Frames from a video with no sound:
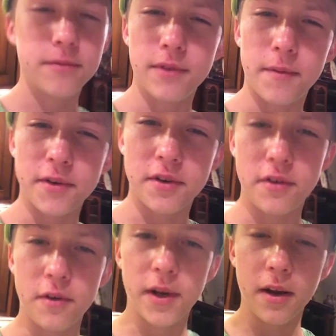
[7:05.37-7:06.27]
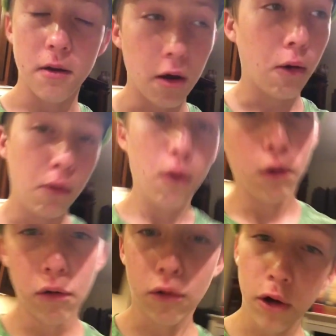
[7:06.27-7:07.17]
whatever it's doing.
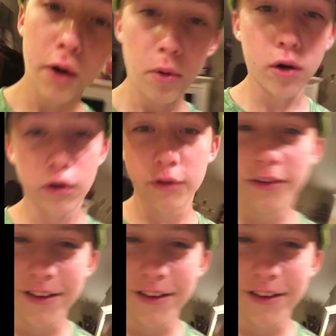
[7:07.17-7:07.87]
Great words.